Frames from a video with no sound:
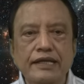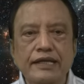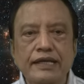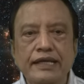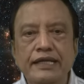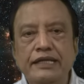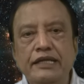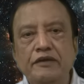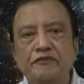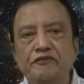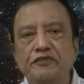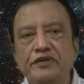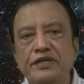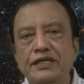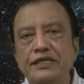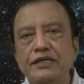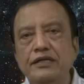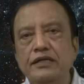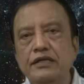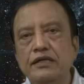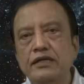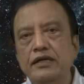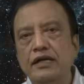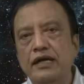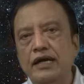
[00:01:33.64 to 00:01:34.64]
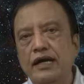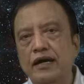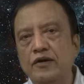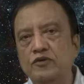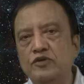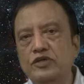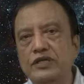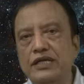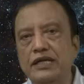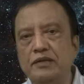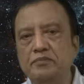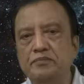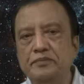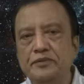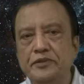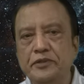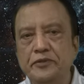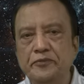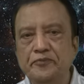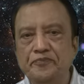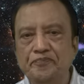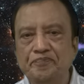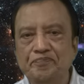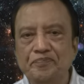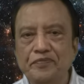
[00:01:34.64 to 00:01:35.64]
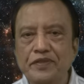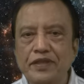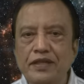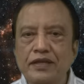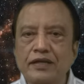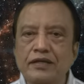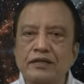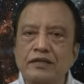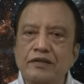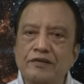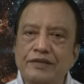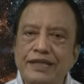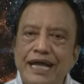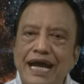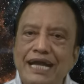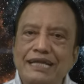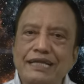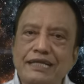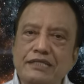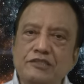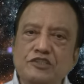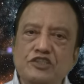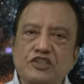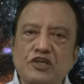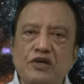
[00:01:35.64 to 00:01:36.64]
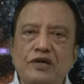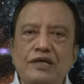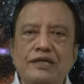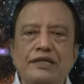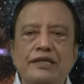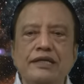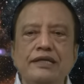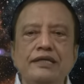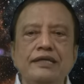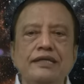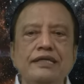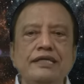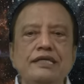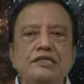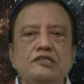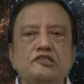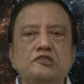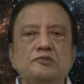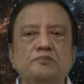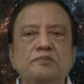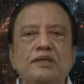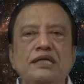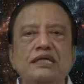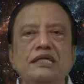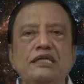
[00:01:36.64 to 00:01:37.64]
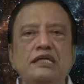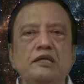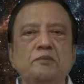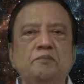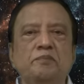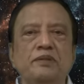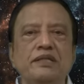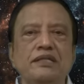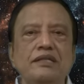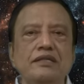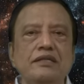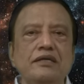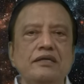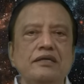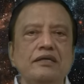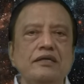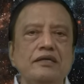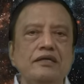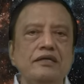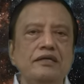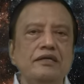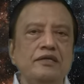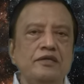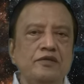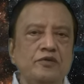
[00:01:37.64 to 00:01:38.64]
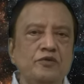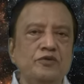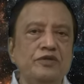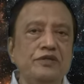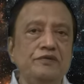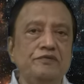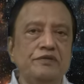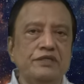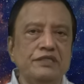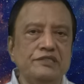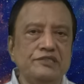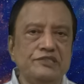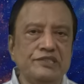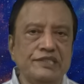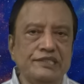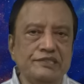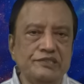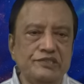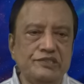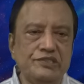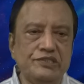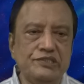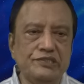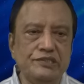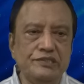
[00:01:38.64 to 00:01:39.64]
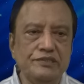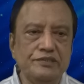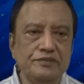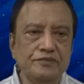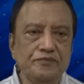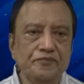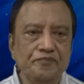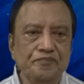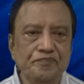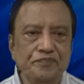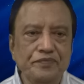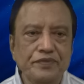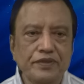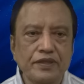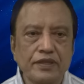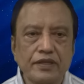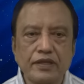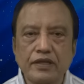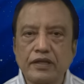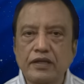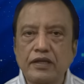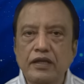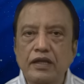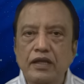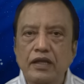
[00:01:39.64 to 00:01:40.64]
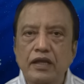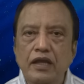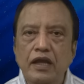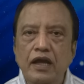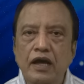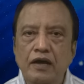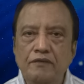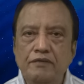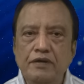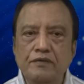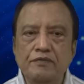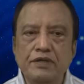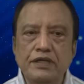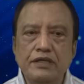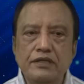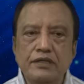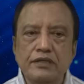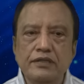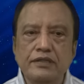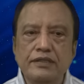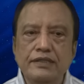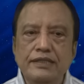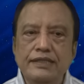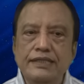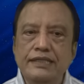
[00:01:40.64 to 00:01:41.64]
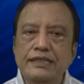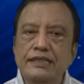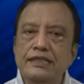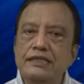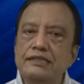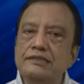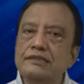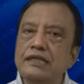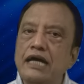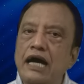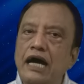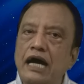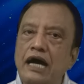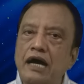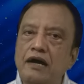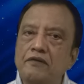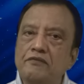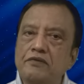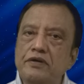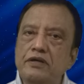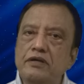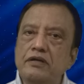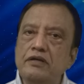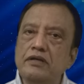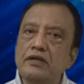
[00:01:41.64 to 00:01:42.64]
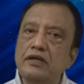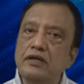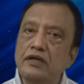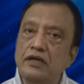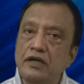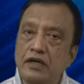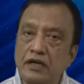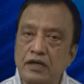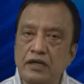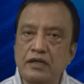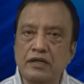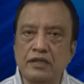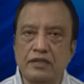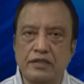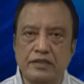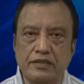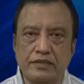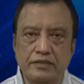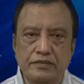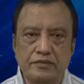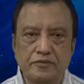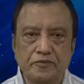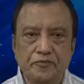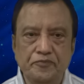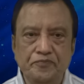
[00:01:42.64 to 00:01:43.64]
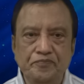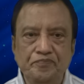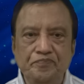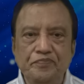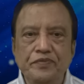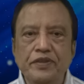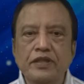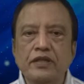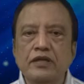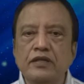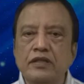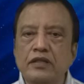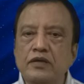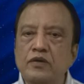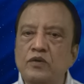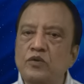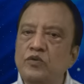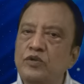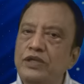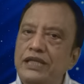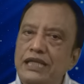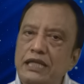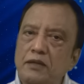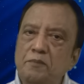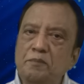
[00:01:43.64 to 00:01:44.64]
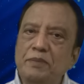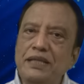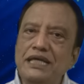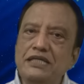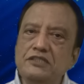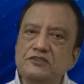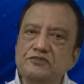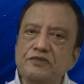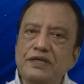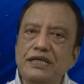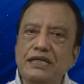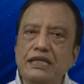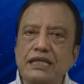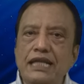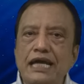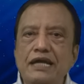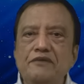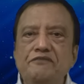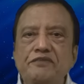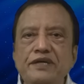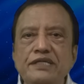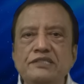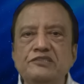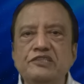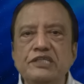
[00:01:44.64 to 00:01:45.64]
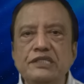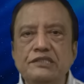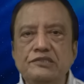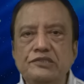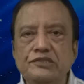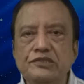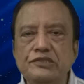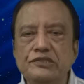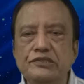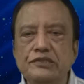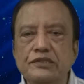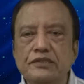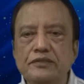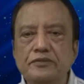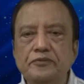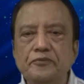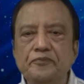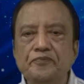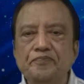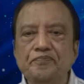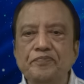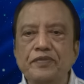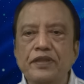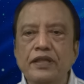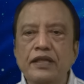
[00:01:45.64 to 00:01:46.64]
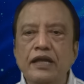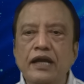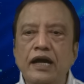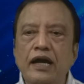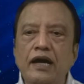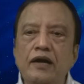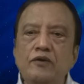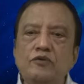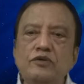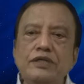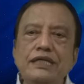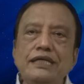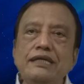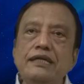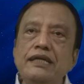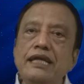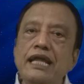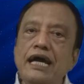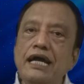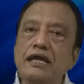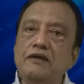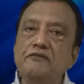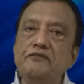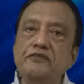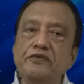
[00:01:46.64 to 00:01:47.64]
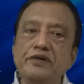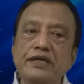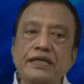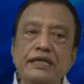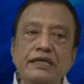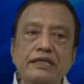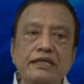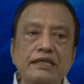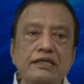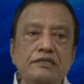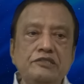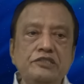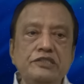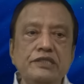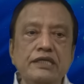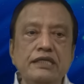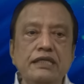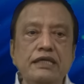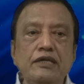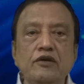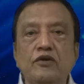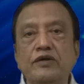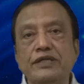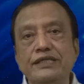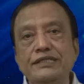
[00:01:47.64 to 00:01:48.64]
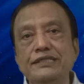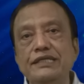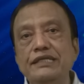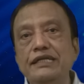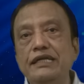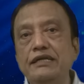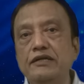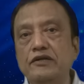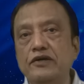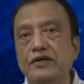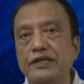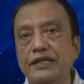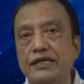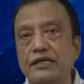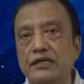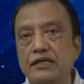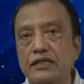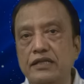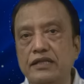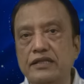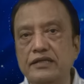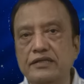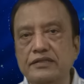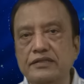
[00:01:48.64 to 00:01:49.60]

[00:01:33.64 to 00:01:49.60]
a different outcome. Now that in short is multiple universes. However, is our Earth the only place where life exists? How did life initially originate on Earth?